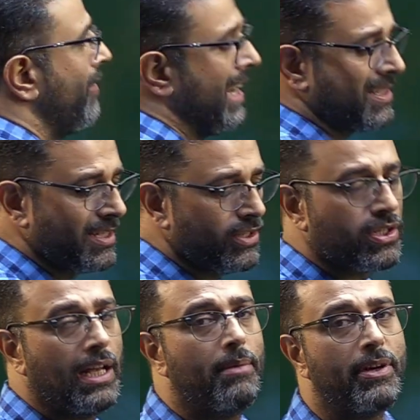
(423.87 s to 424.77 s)
of excess
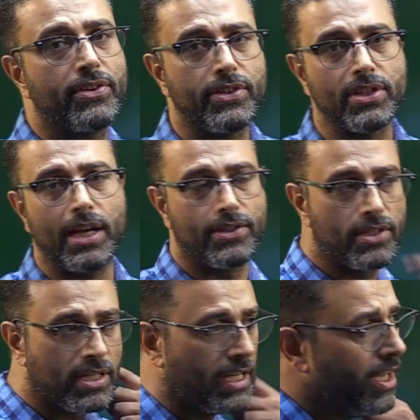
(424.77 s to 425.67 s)
elementary
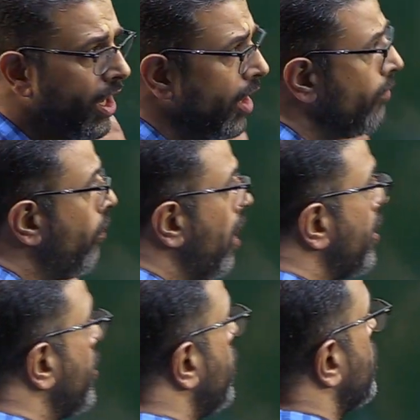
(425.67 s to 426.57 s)
charges E. We already